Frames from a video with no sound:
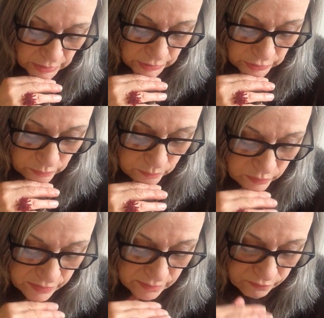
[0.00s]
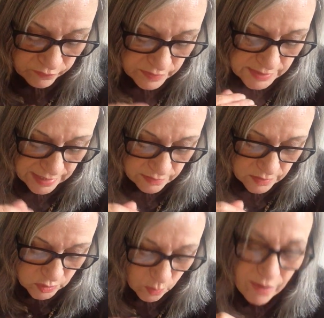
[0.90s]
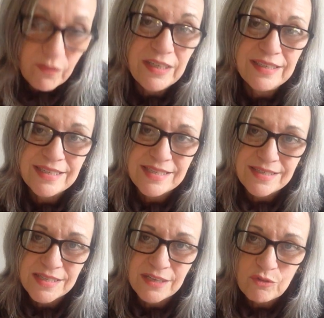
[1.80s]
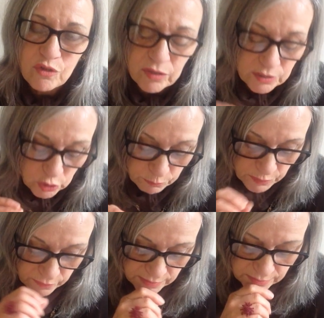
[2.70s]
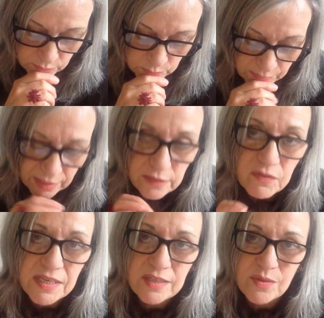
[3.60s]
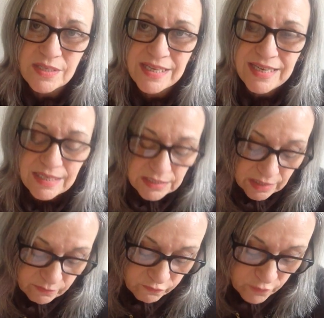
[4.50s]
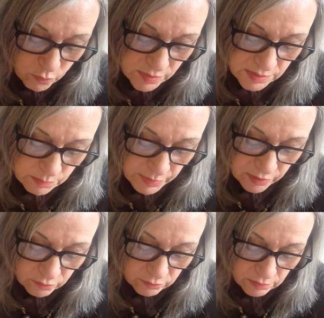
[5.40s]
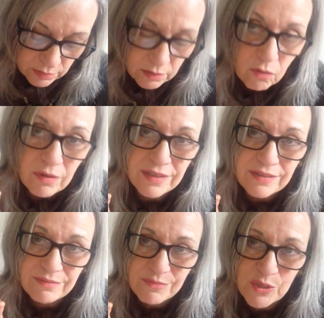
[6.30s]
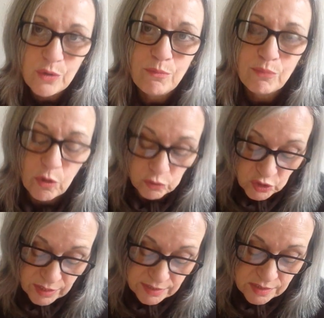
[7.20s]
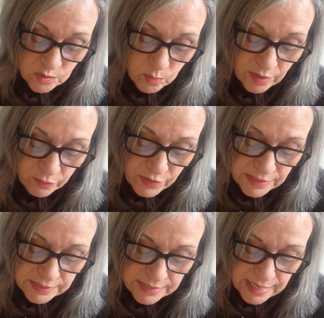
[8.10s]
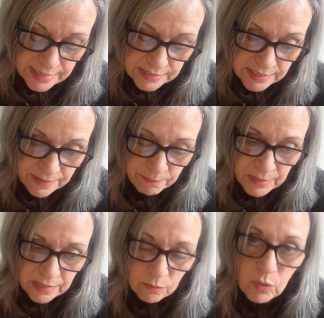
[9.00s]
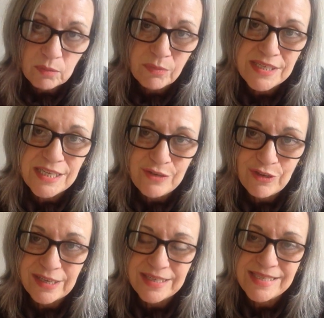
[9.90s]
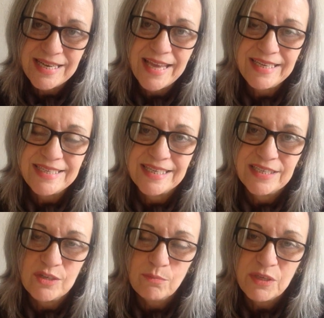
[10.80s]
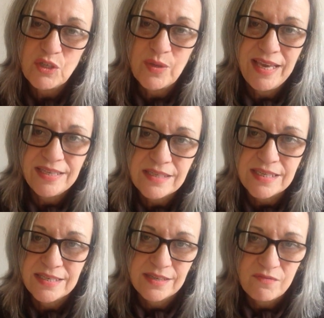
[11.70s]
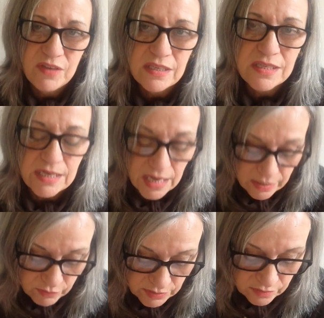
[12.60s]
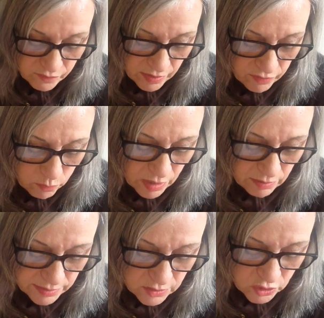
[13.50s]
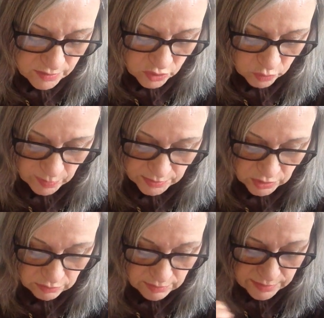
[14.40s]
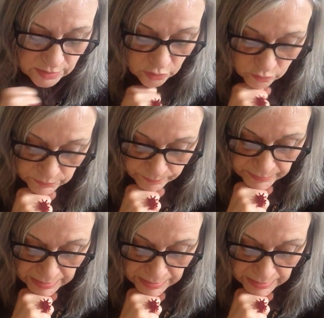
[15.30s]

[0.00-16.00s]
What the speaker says: you know, with Saturn square Venus and Sun trine Jupiter, it's also a kind of saying to us, yeah, focus a bit on longer term projects as well, things that will materialize later. Don't be too hasty. As Venus in Aries is very well, let's just do it, you know, let's go.